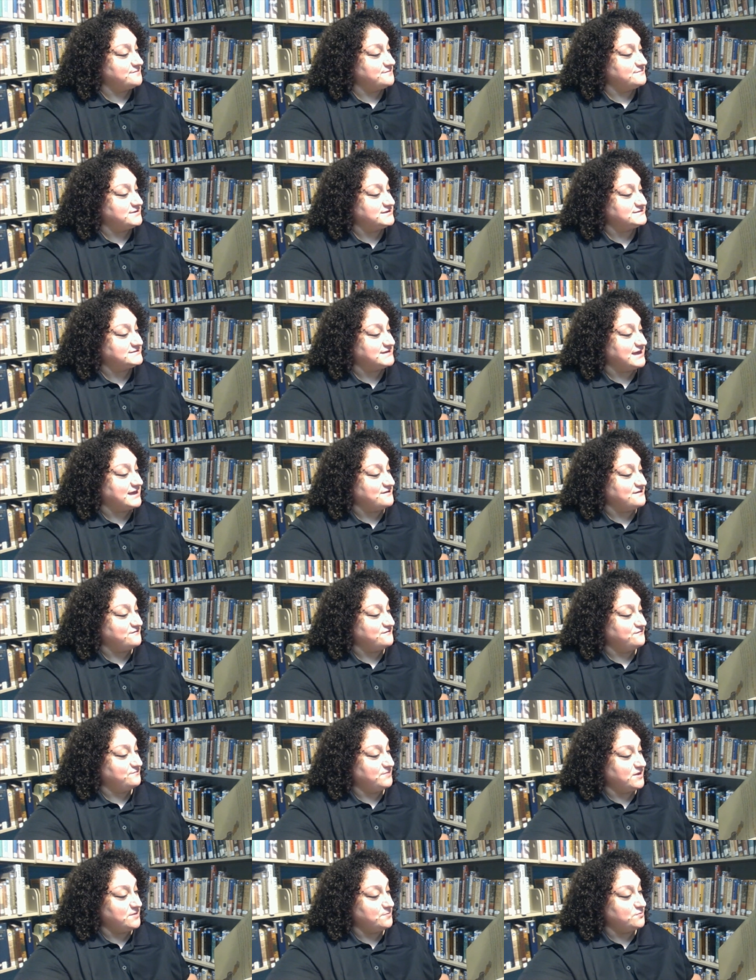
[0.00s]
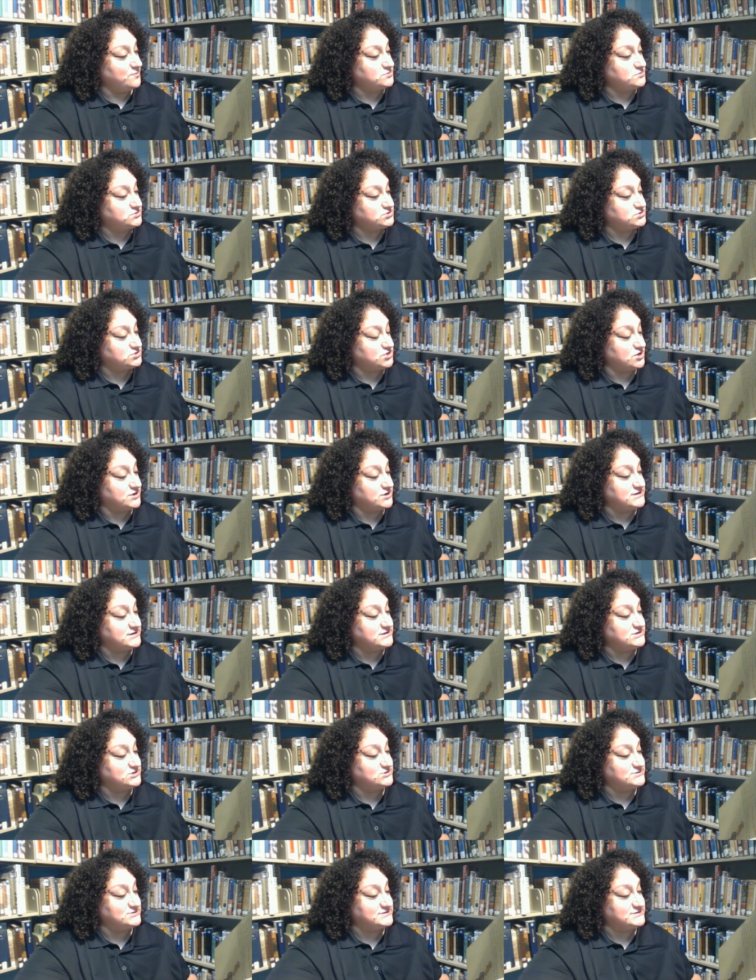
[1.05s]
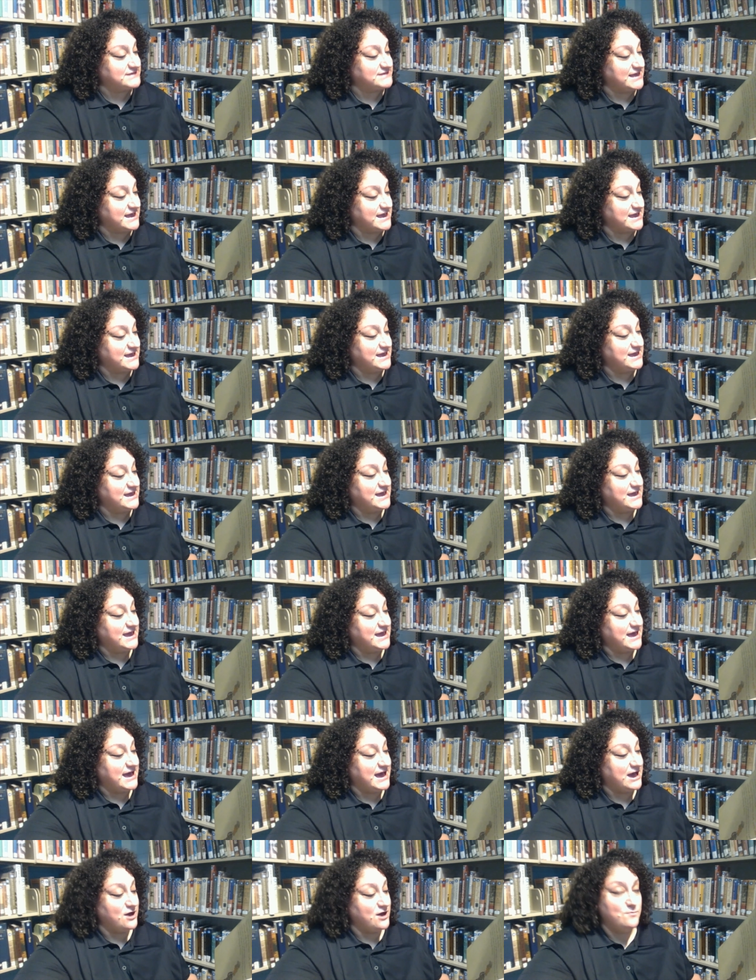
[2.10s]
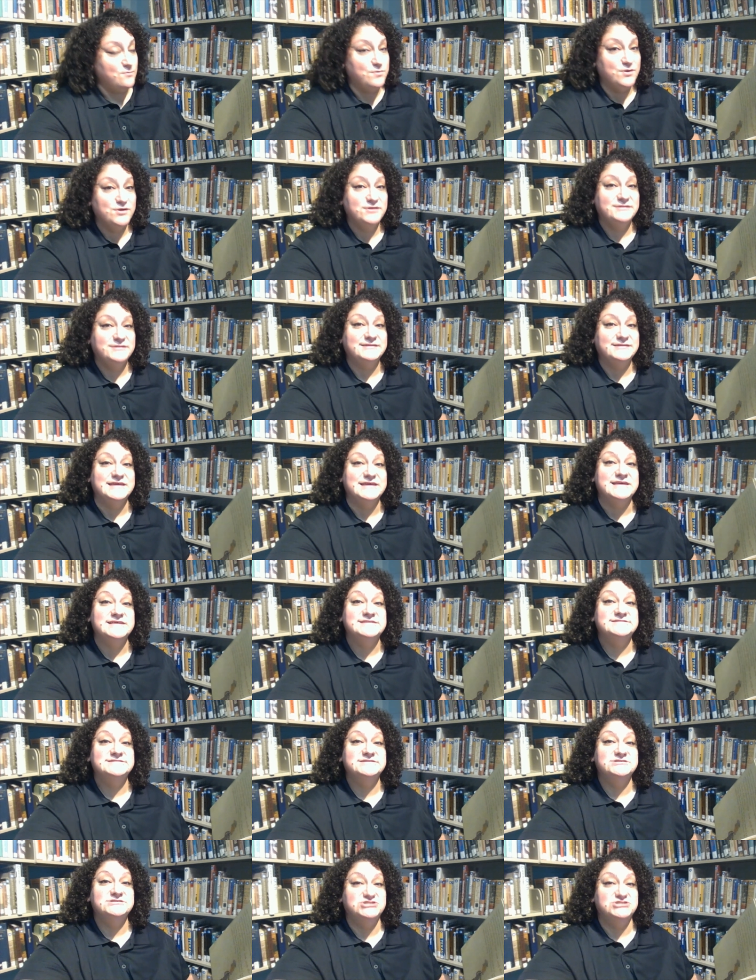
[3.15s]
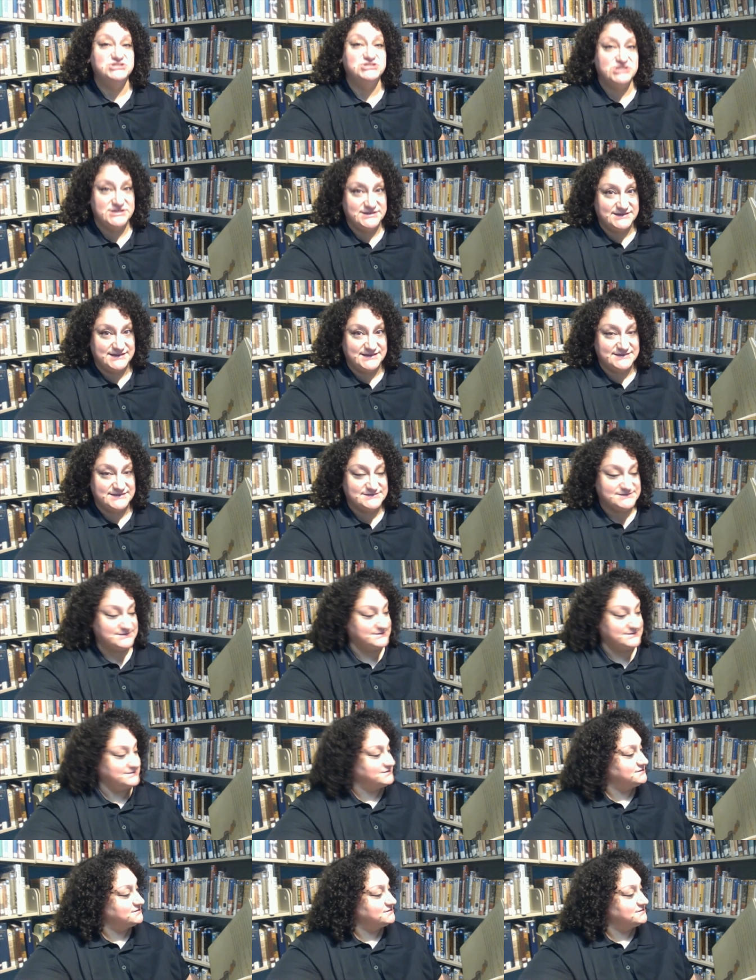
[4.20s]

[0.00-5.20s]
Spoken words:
in his life, people started to say, Albert is a genius.